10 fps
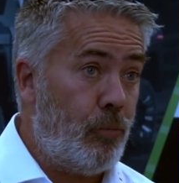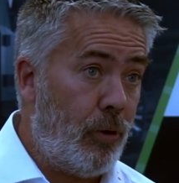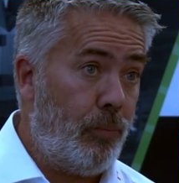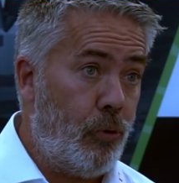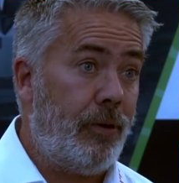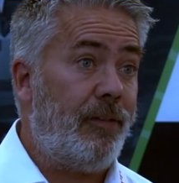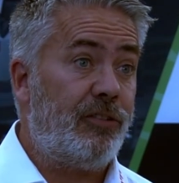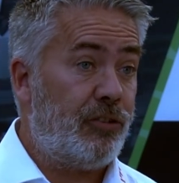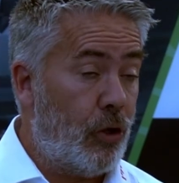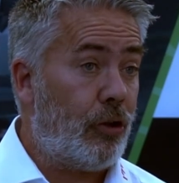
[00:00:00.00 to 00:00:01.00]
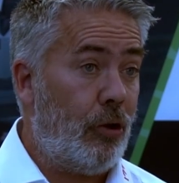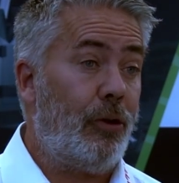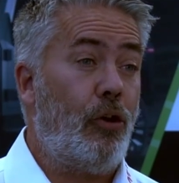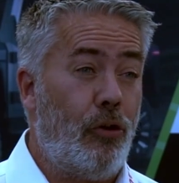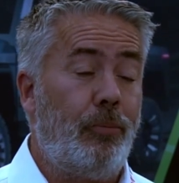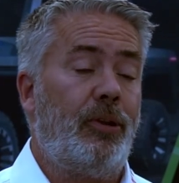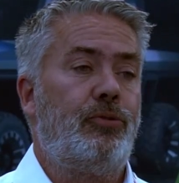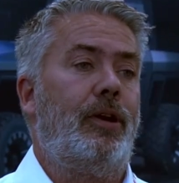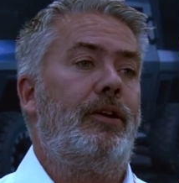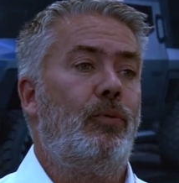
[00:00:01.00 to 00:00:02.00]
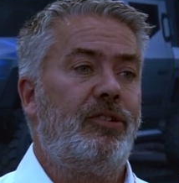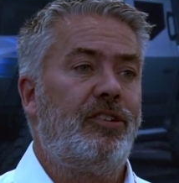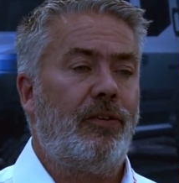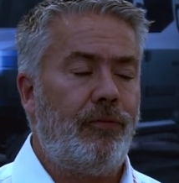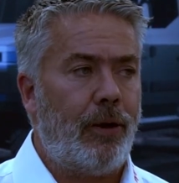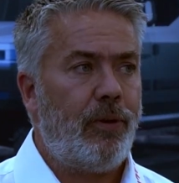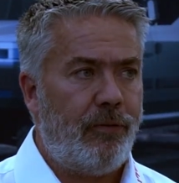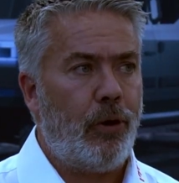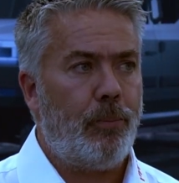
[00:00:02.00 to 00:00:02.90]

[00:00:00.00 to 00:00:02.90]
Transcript: more importantly, the circular economy track, which is a very, very